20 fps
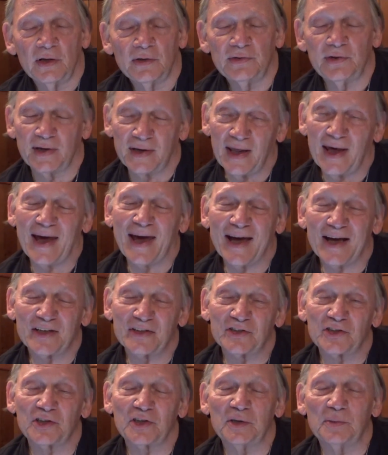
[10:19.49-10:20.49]
that
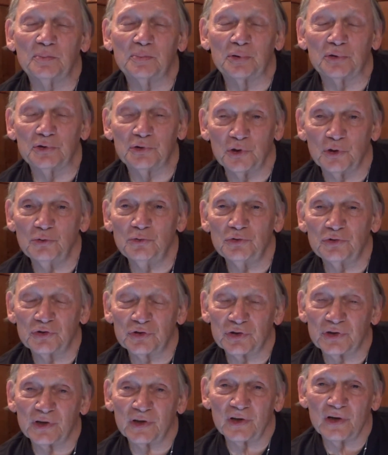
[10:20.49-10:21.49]
actually
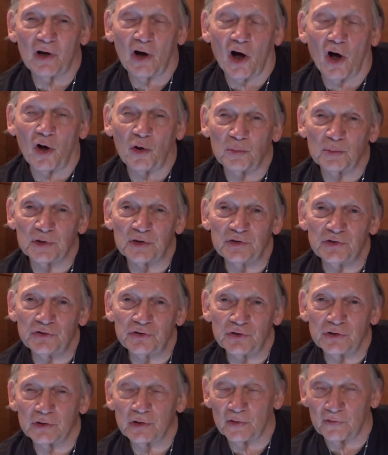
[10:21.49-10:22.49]
produced
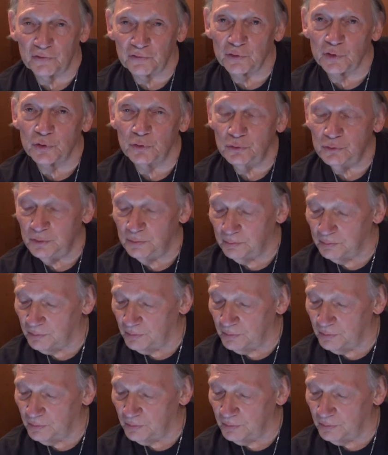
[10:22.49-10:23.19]
almonds, a fruit.